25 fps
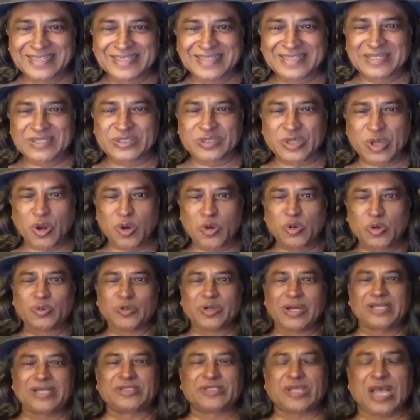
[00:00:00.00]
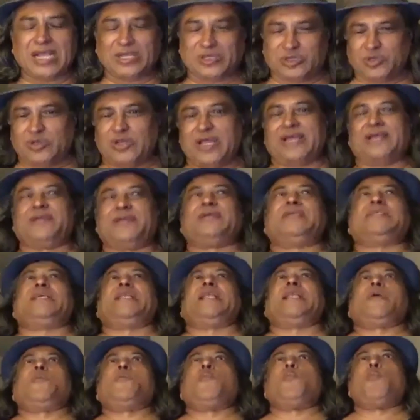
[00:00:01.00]
So that's like, I said,
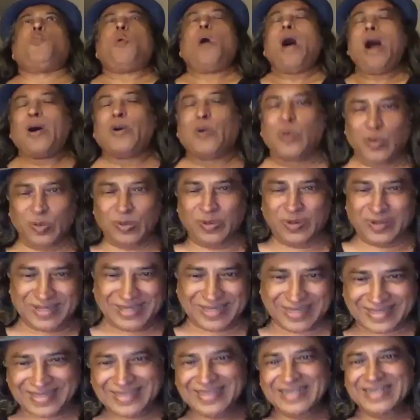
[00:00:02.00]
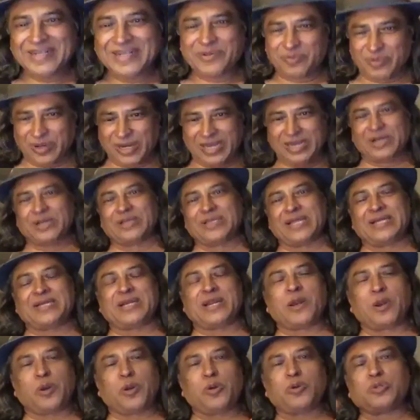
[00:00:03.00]
like, wow. I mean, that
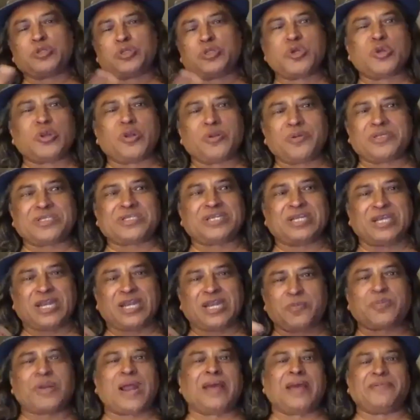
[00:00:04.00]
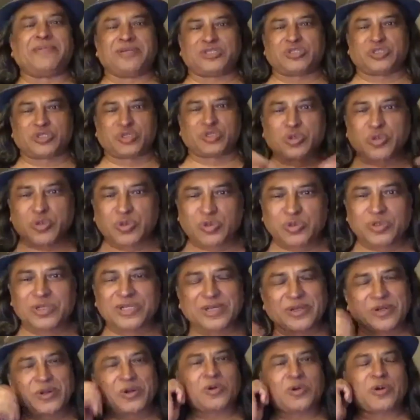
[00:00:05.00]
includes university, private school,
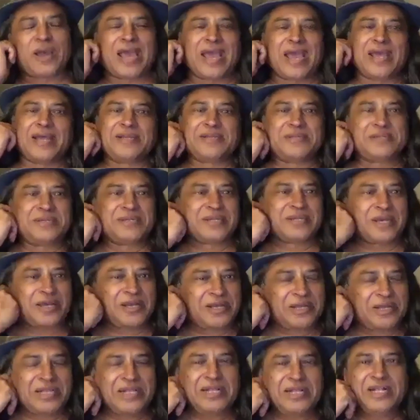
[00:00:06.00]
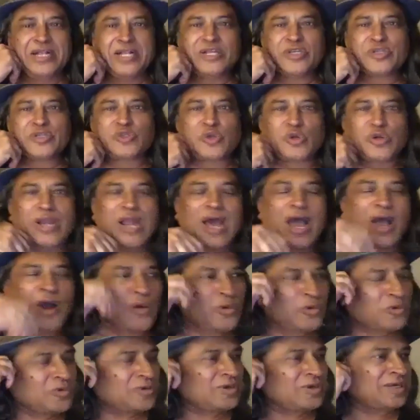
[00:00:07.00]
you know. And so
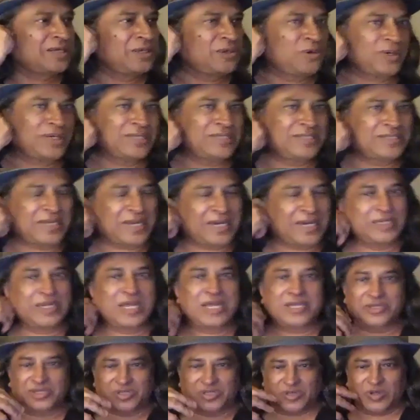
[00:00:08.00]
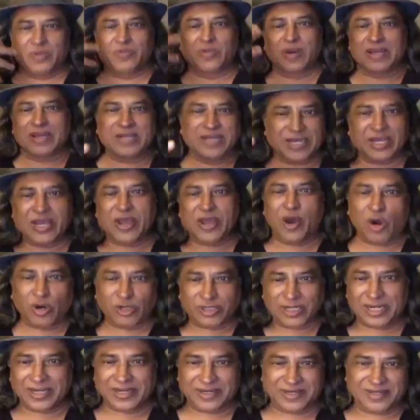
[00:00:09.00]
now, you know, it is a very chaotic